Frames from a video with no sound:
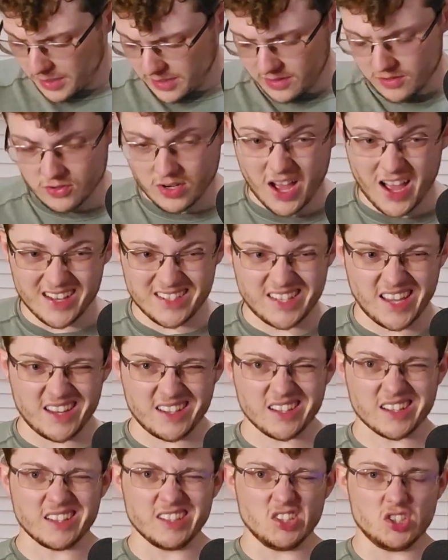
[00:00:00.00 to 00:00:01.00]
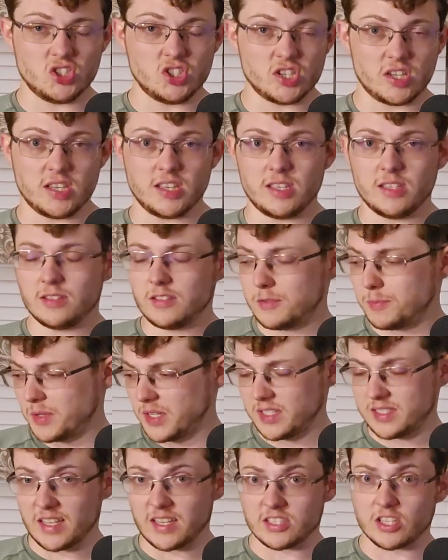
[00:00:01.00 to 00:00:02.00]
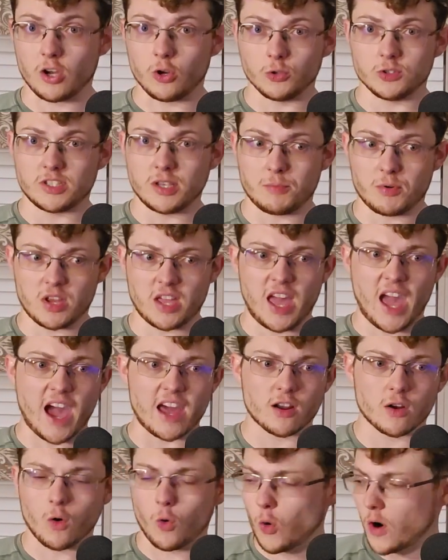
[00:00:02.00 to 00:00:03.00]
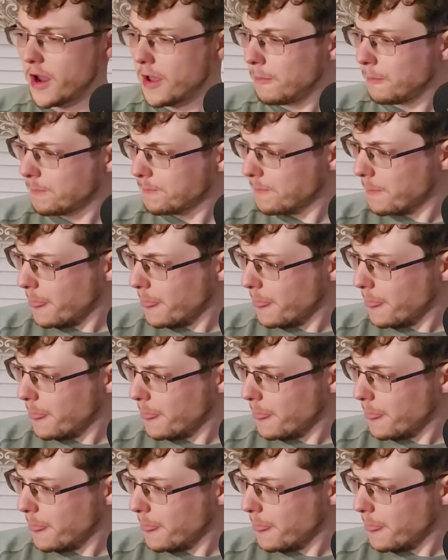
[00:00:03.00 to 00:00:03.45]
but they're not technically jeans because that's a whole separate category.